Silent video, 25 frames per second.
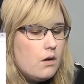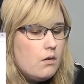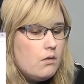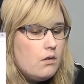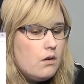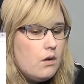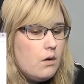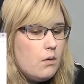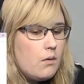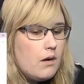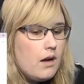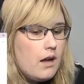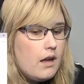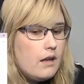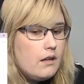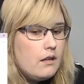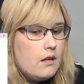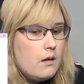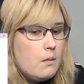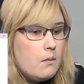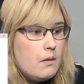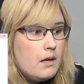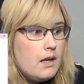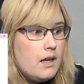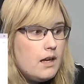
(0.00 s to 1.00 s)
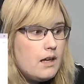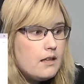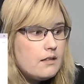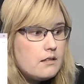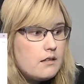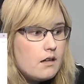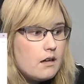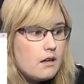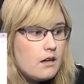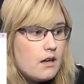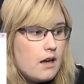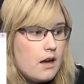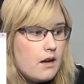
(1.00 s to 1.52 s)
know why nobody has
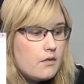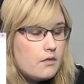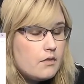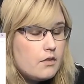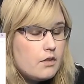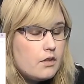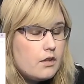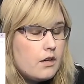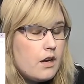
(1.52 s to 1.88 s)
gone after